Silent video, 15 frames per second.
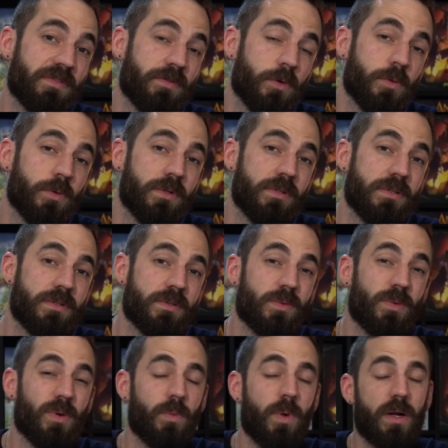forwards,
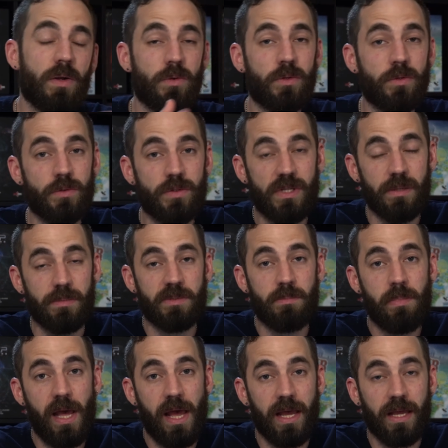1 or 2 steps
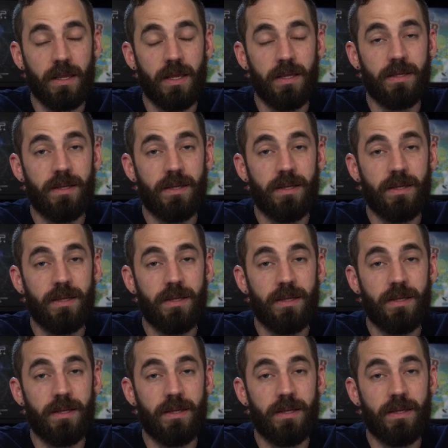back.